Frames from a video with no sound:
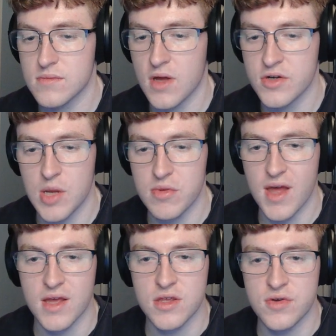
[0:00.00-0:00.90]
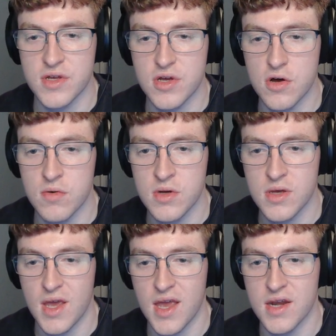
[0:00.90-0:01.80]
On top of that, you can go
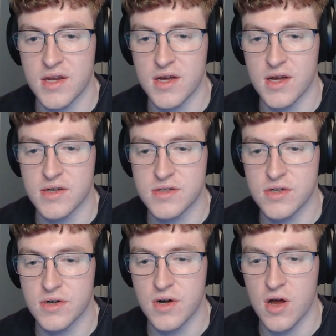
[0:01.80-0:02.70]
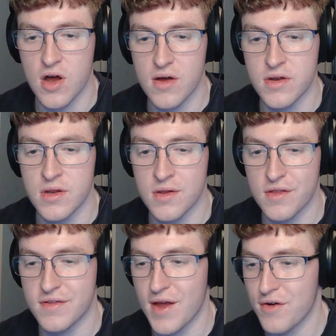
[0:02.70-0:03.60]
and turn on the
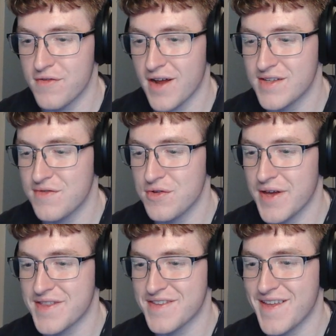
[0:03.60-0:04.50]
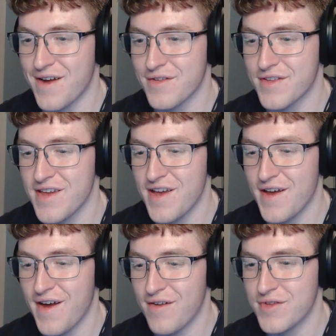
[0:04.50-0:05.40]
sound effects if you like the sounds
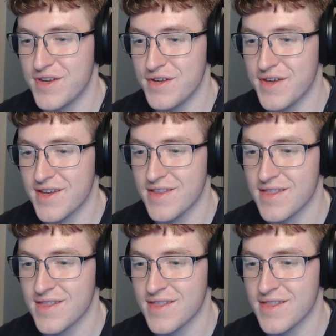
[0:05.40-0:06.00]
of the dealing.